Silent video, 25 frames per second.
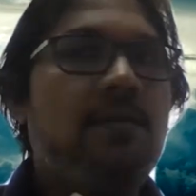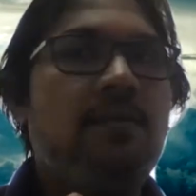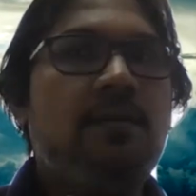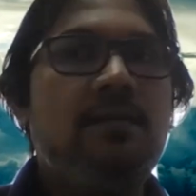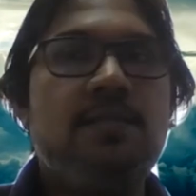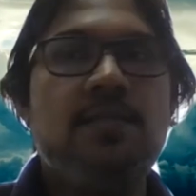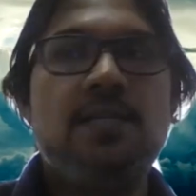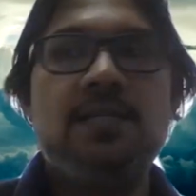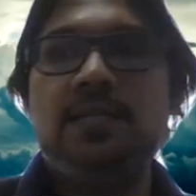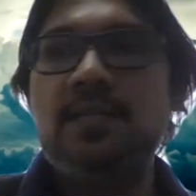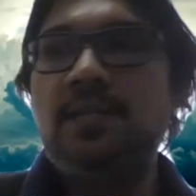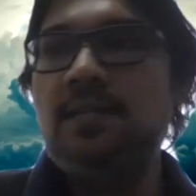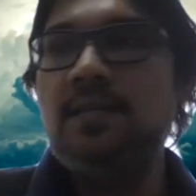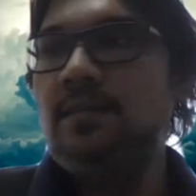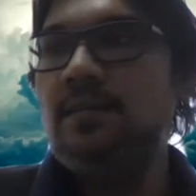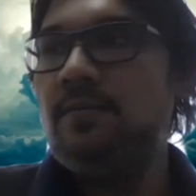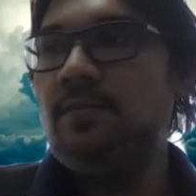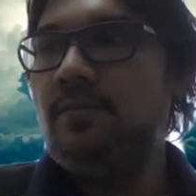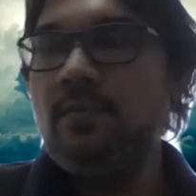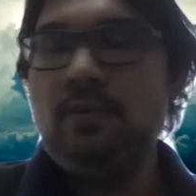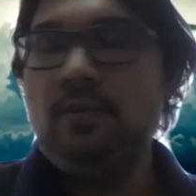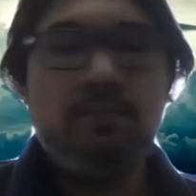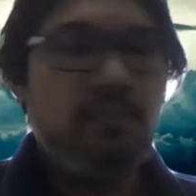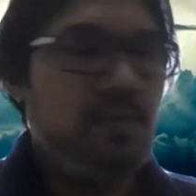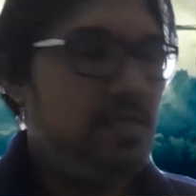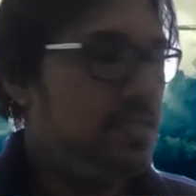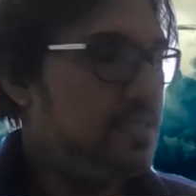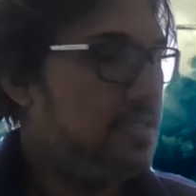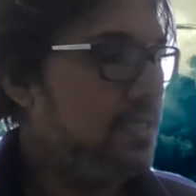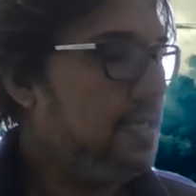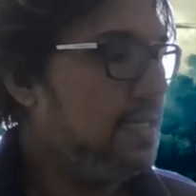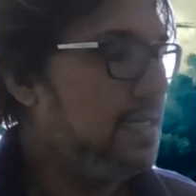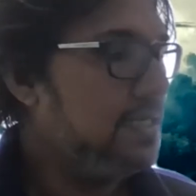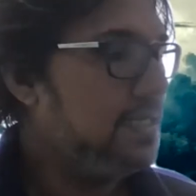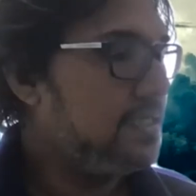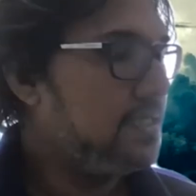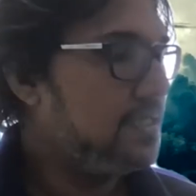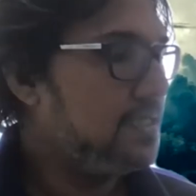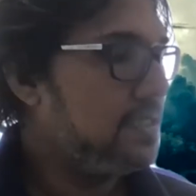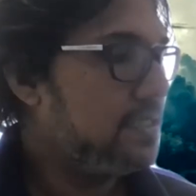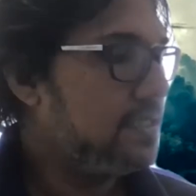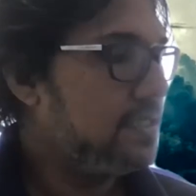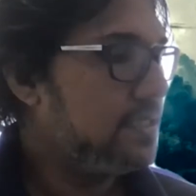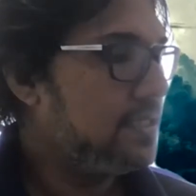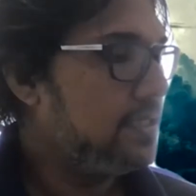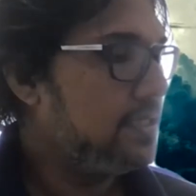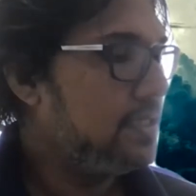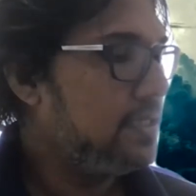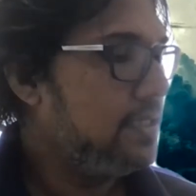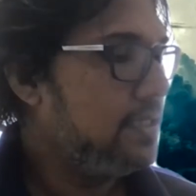a session from
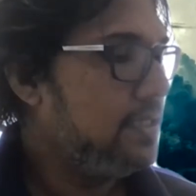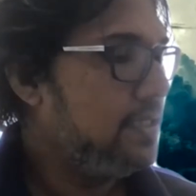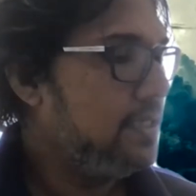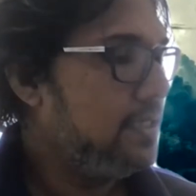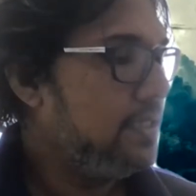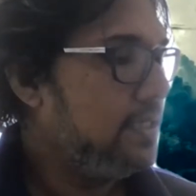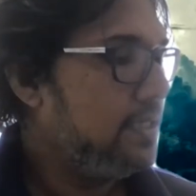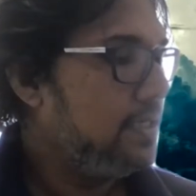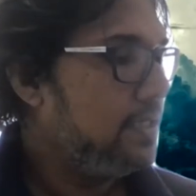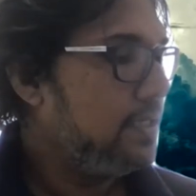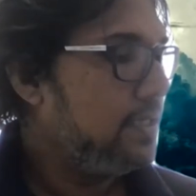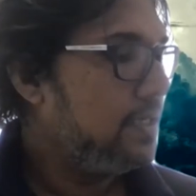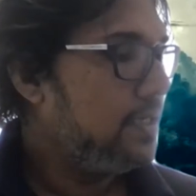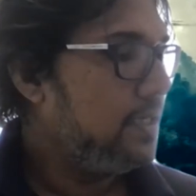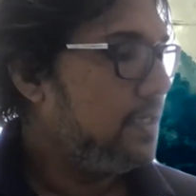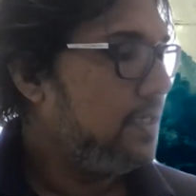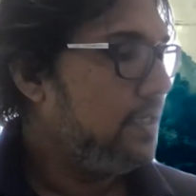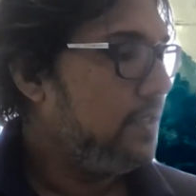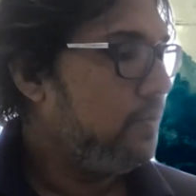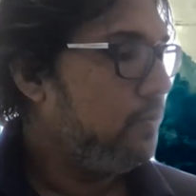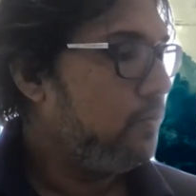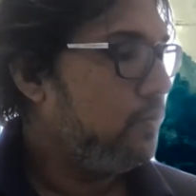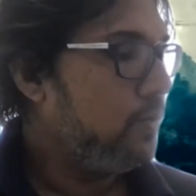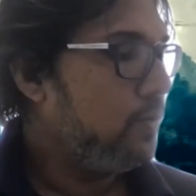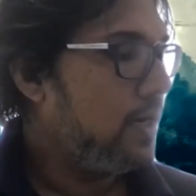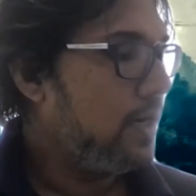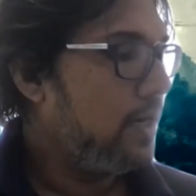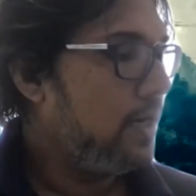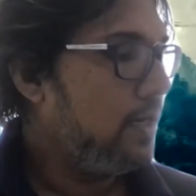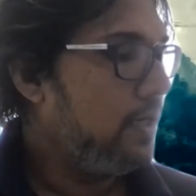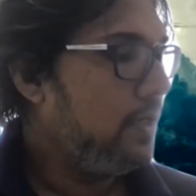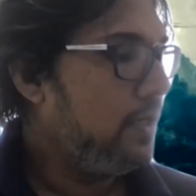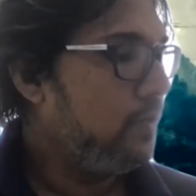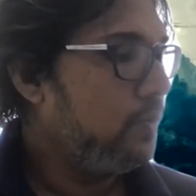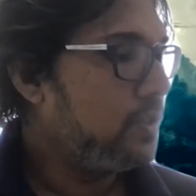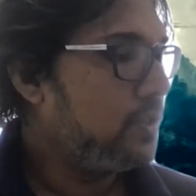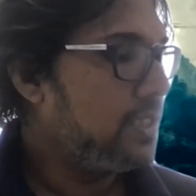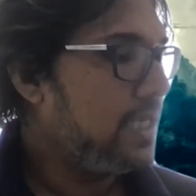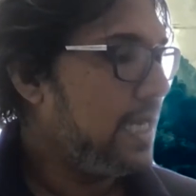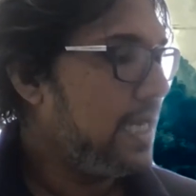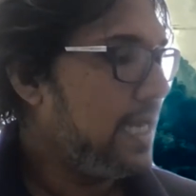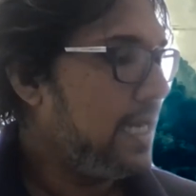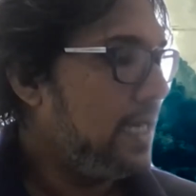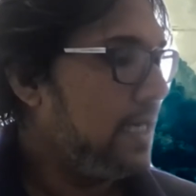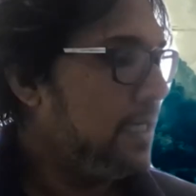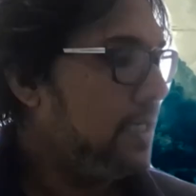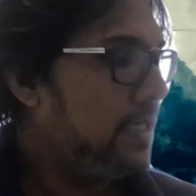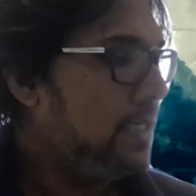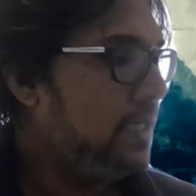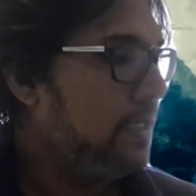SLS, a new one, new
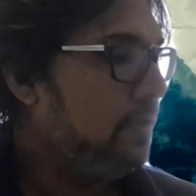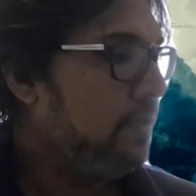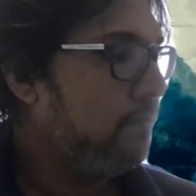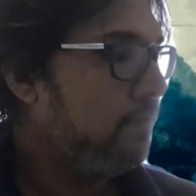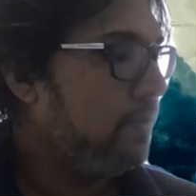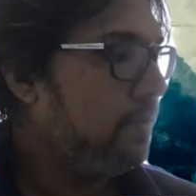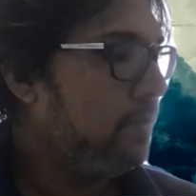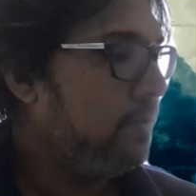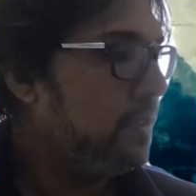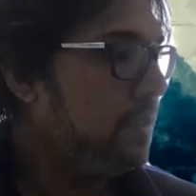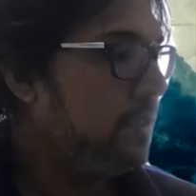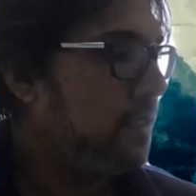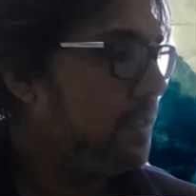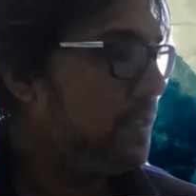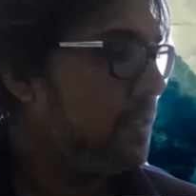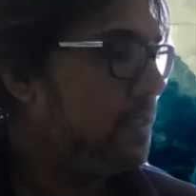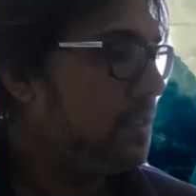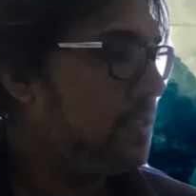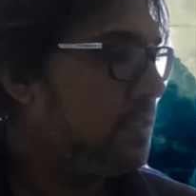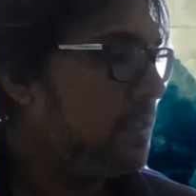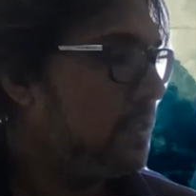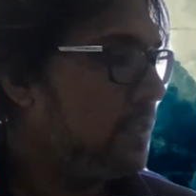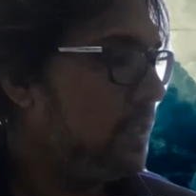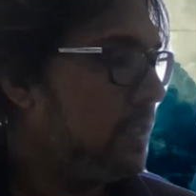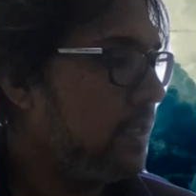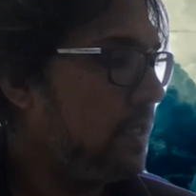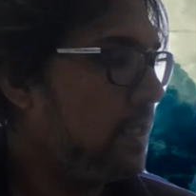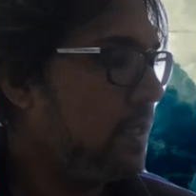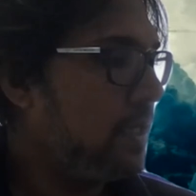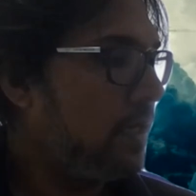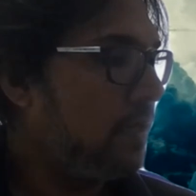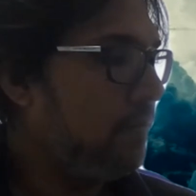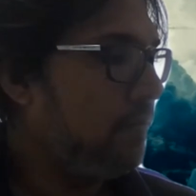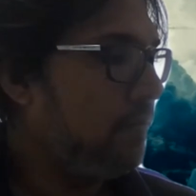standard implementation. I can't